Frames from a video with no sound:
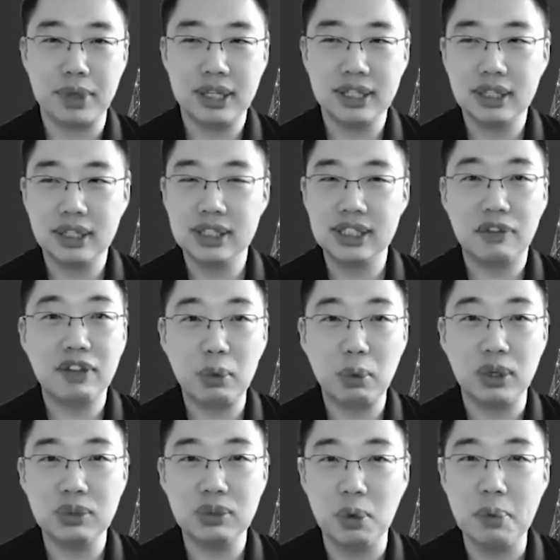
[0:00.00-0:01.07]
stuff that
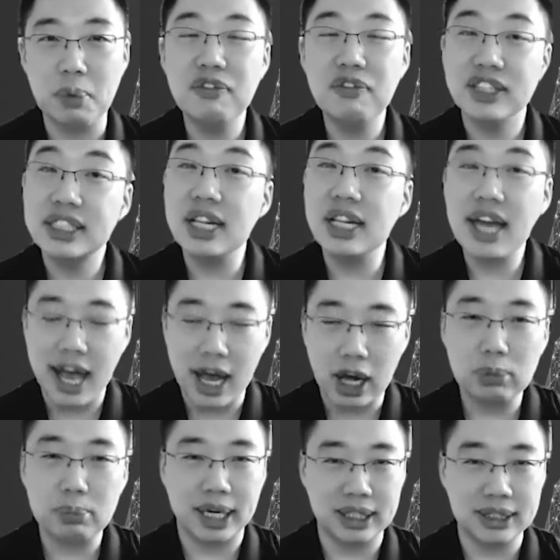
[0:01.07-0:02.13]
were being physically
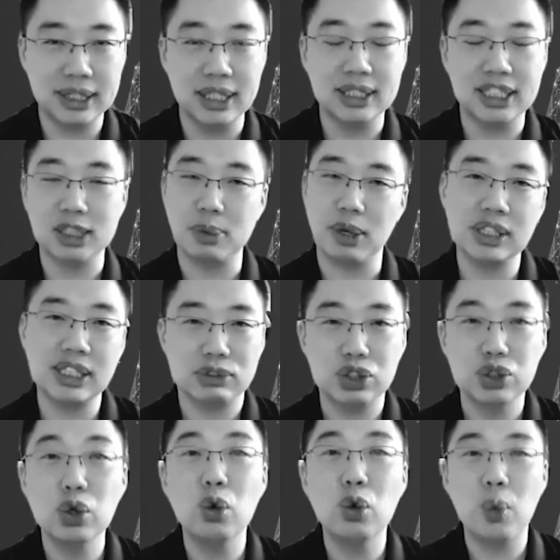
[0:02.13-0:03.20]
held by the citizens because there's
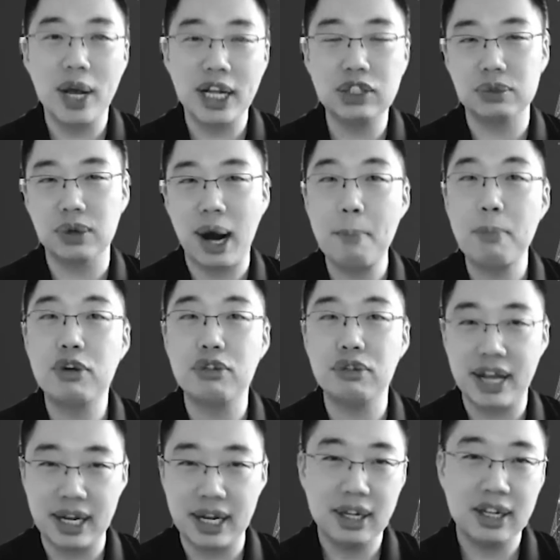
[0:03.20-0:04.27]
no way to
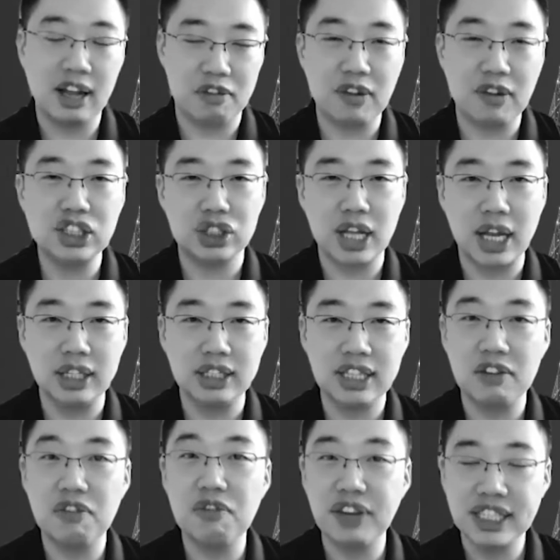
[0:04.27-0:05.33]
upgrade that functionality
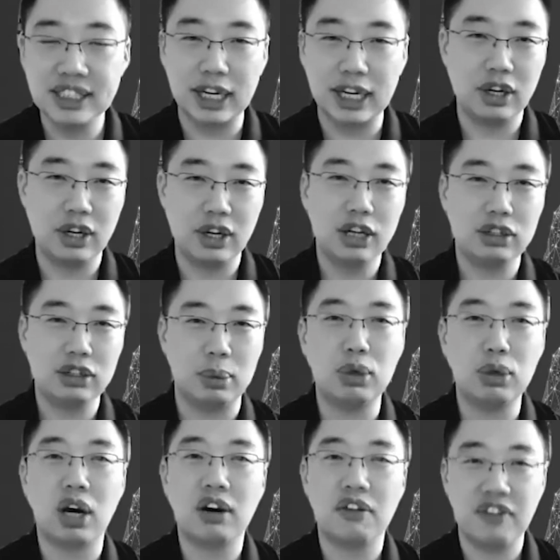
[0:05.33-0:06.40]
and fix that
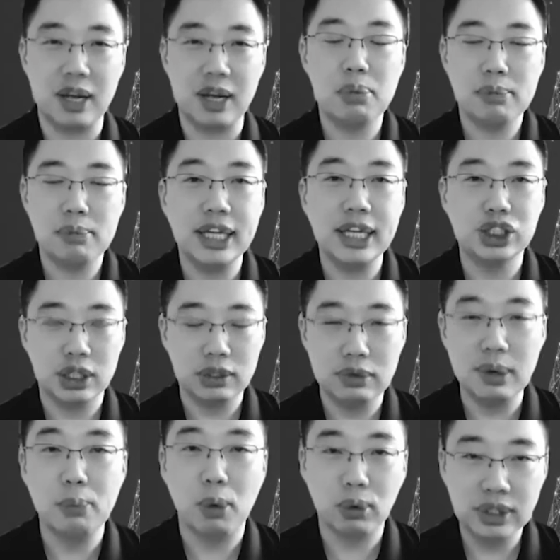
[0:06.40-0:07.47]
cryptographic implementation
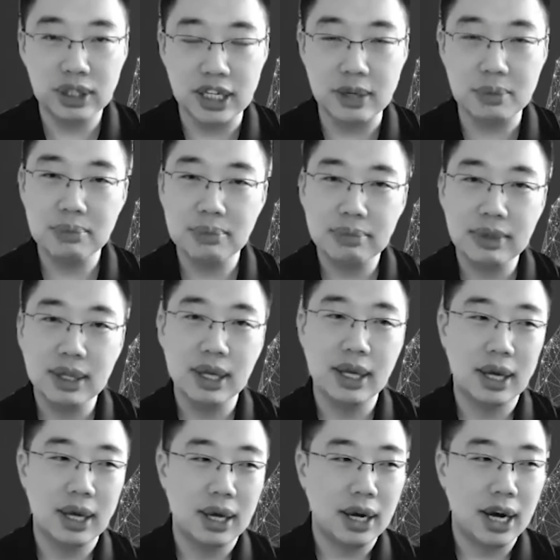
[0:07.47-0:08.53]
remotely.
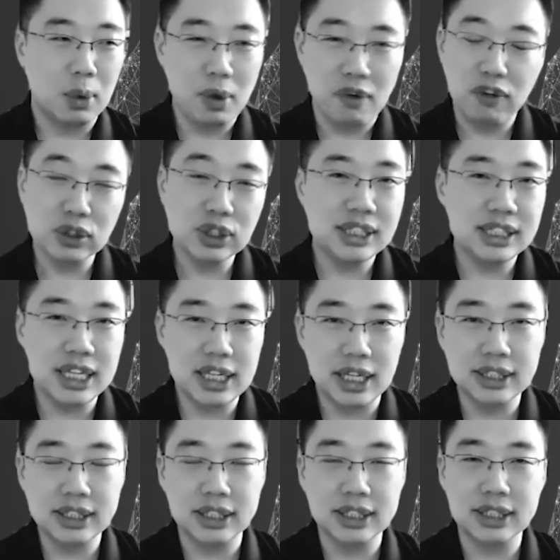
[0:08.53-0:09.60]
We've also seen
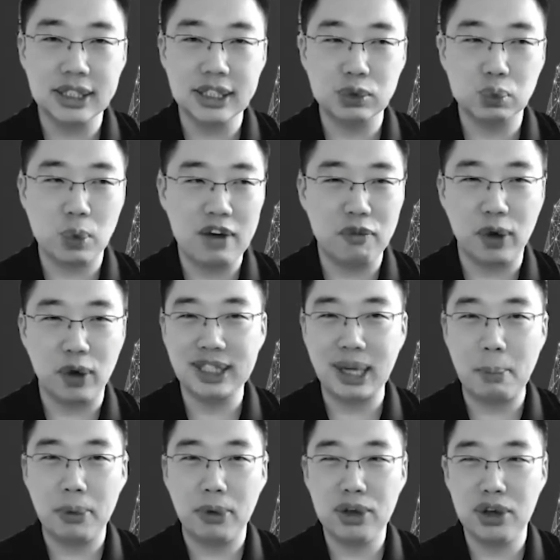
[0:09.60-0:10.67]
instances where, for
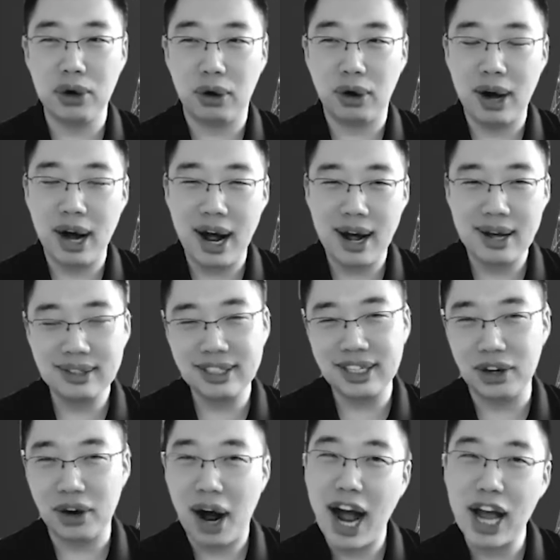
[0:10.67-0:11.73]
example, your
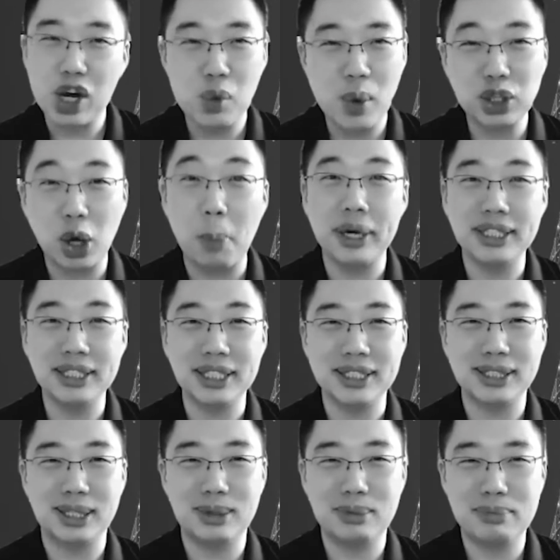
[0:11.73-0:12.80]
iOS operating
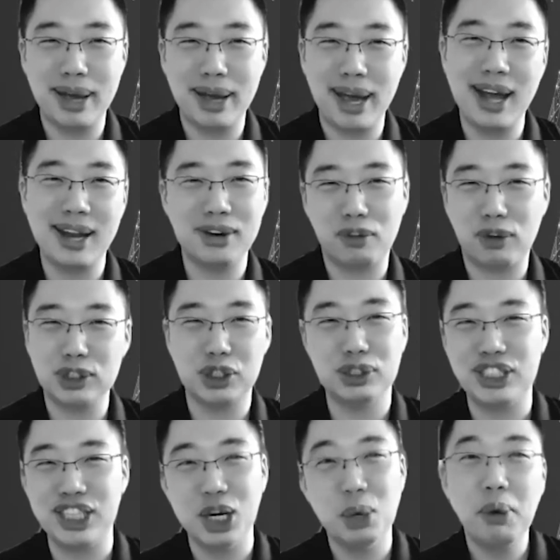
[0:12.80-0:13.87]
system, and of course your
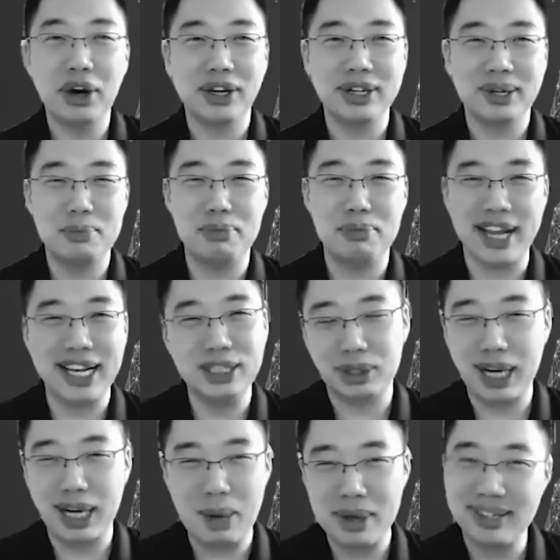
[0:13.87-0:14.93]
jailbreakers will
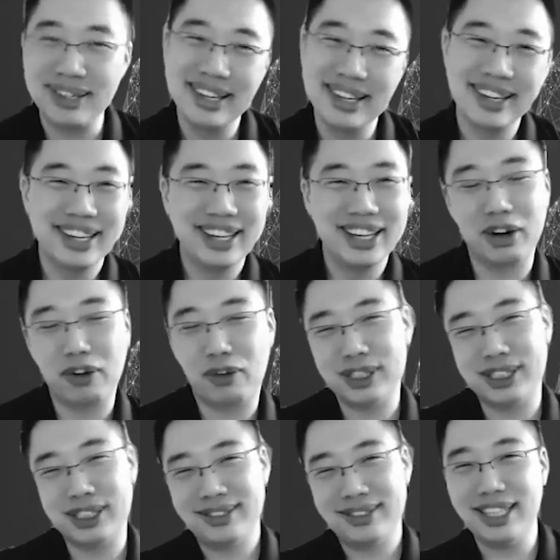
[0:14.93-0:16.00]
come, and of
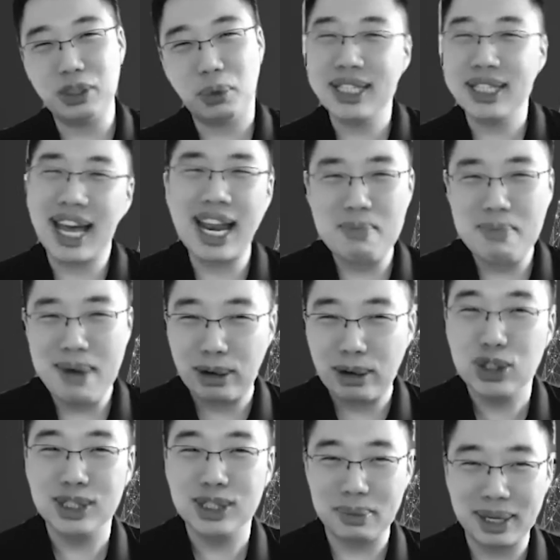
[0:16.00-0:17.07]
course it's always a cat and mouse
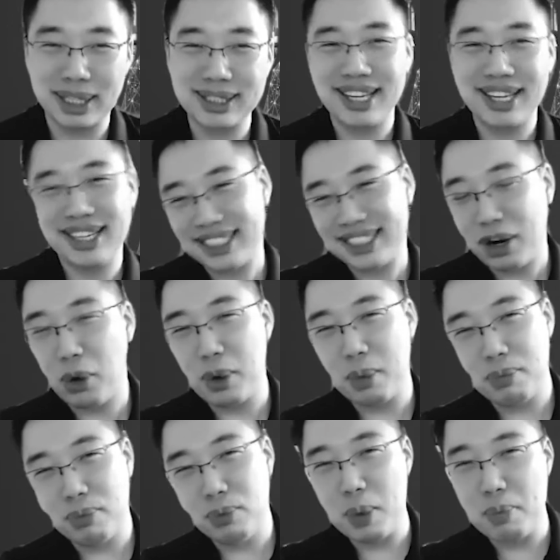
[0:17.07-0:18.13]
to some extent. They say, oh,
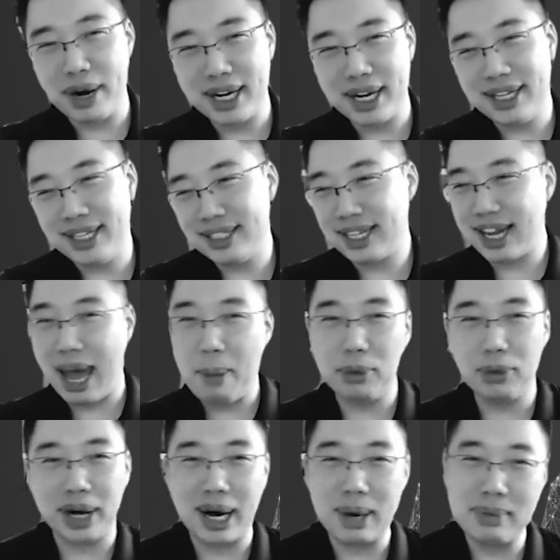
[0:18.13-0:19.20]
we break this, and then Apple
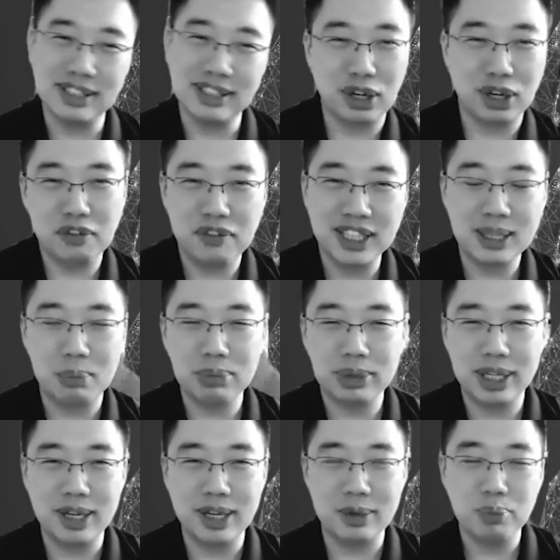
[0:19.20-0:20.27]
will come and try to fix
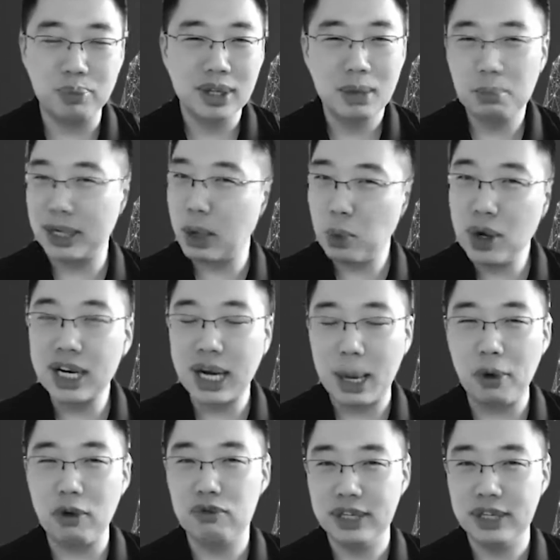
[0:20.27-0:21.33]
something. But there were a
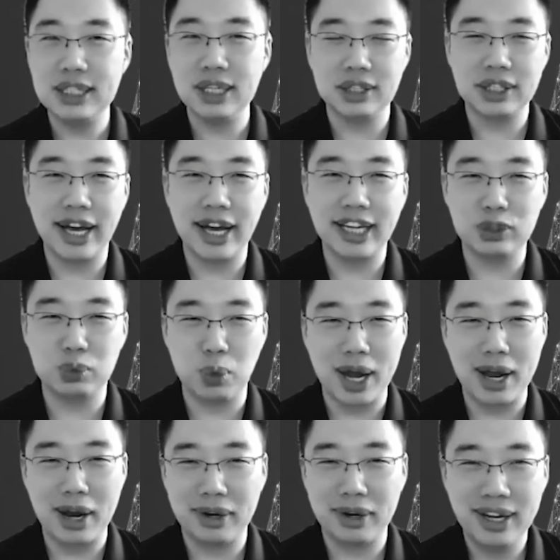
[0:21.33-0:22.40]
couple of recent attacks
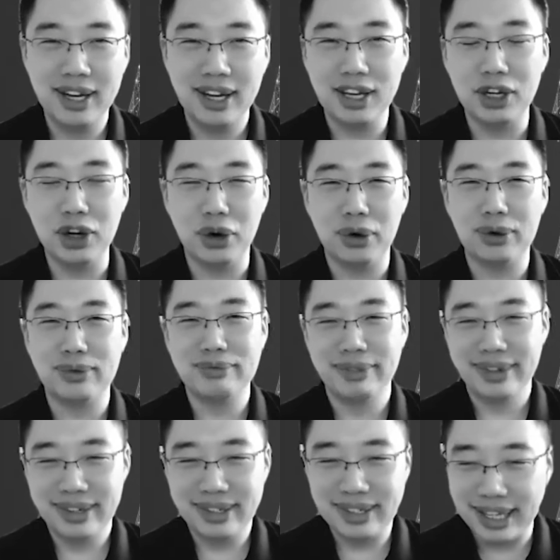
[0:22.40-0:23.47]
where
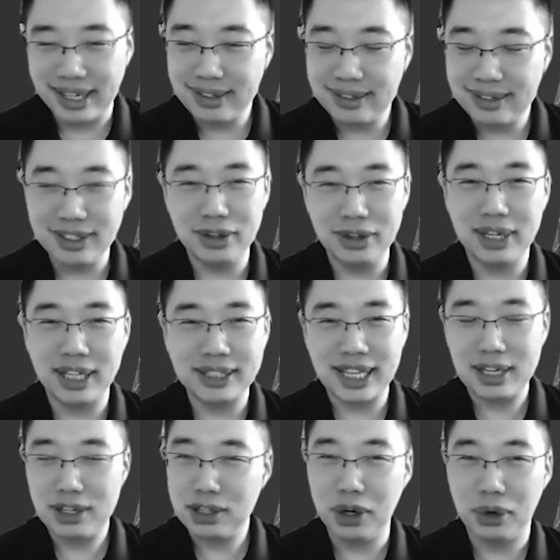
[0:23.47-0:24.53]
they
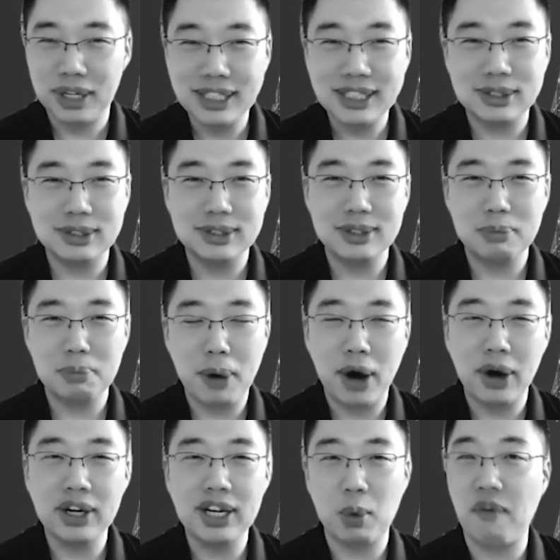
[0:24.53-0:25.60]
said this
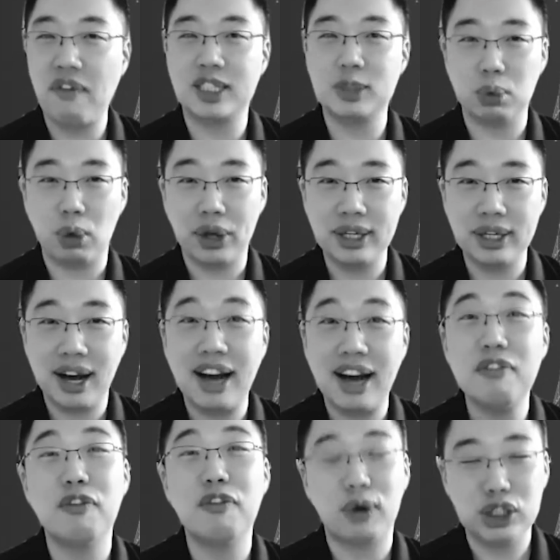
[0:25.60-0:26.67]
part that we have exploited,
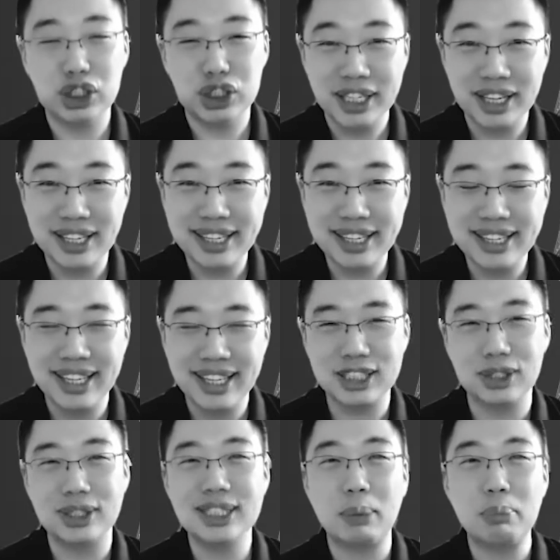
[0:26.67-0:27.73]
unfortunately, is
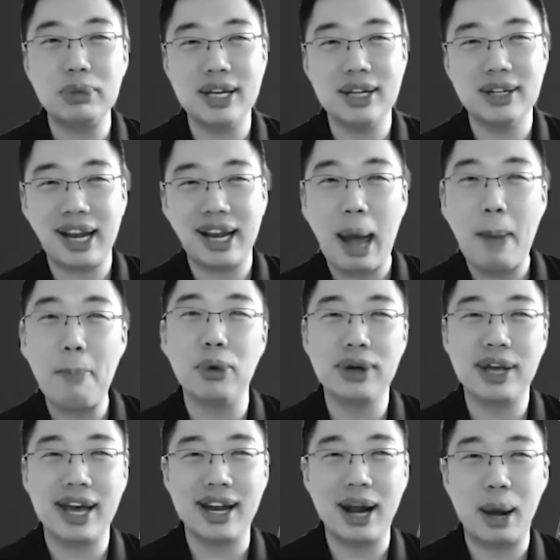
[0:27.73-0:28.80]
not something that Apple
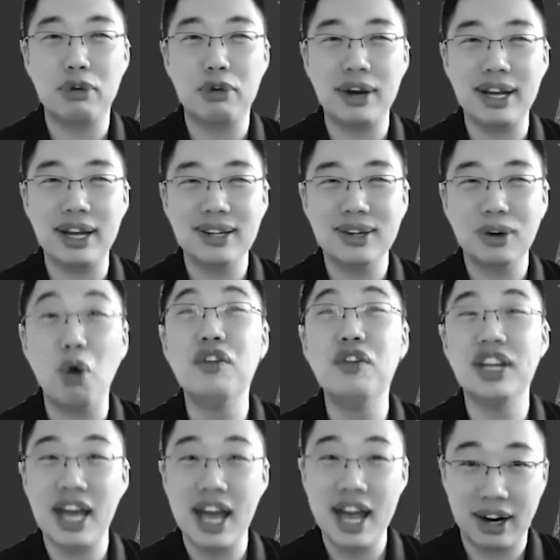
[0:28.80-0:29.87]
can upgrade over
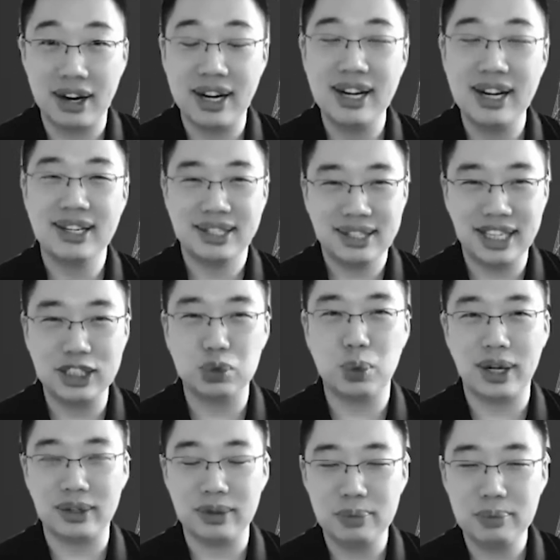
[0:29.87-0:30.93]
the air as well.